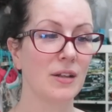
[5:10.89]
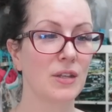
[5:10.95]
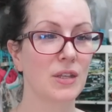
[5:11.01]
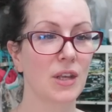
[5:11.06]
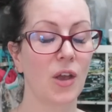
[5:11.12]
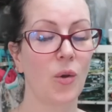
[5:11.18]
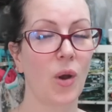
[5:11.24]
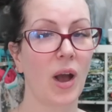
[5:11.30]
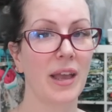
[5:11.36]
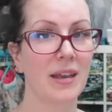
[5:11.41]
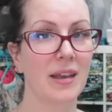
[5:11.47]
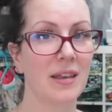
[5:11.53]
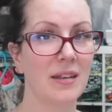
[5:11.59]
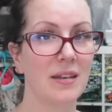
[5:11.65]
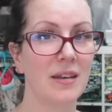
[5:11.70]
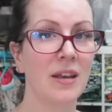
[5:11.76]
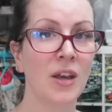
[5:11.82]
so I
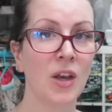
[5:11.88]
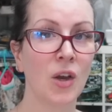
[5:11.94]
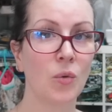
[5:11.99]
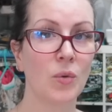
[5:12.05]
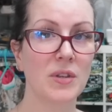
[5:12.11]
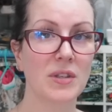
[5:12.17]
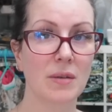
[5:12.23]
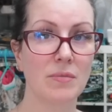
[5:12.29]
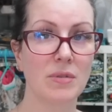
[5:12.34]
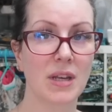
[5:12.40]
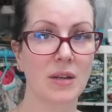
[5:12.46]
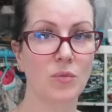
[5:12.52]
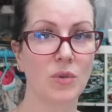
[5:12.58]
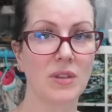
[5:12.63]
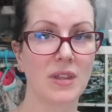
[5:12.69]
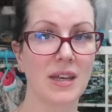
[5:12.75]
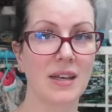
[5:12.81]
can, once I'm done
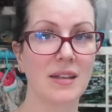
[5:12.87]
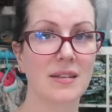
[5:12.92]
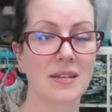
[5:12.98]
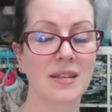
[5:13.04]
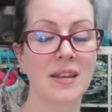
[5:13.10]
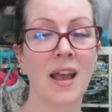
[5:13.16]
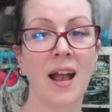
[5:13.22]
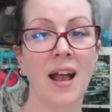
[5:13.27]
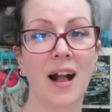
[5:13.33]
with this,